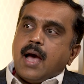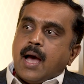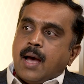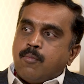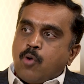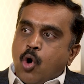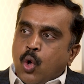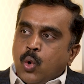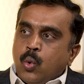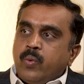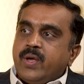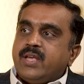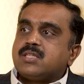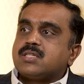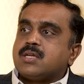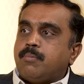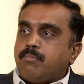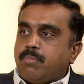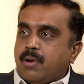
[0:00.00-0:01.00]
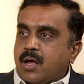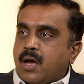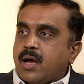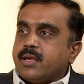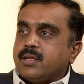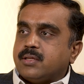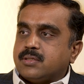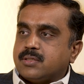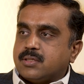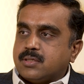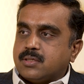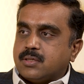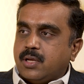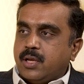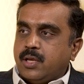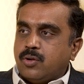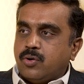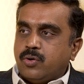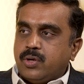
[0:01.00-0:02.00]
I'm always compliant,
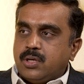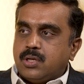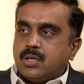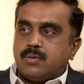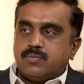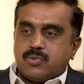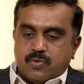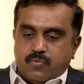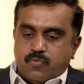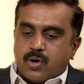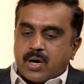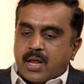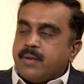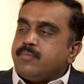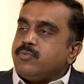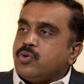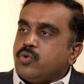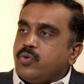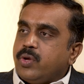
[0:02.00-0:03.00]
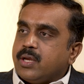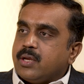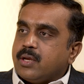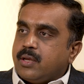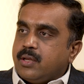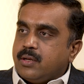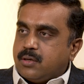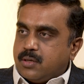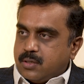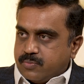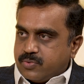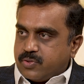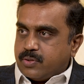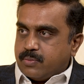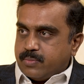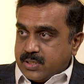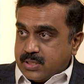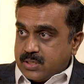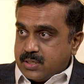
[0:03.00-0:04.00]
in terms of what I'm doing in terms of
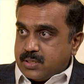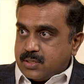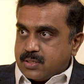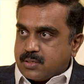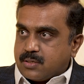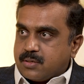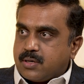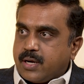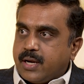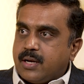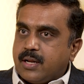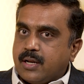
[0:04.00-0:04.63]
the business, right?